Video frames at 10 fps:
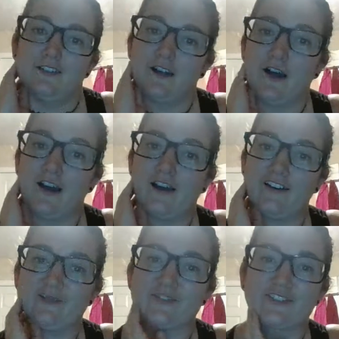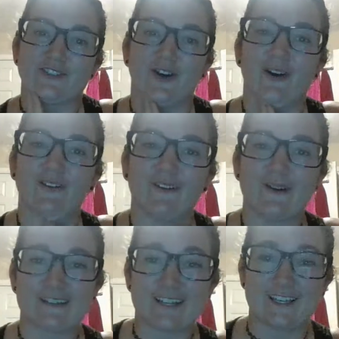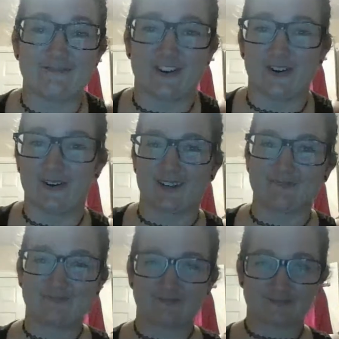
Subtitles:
So I'm gonna keep going.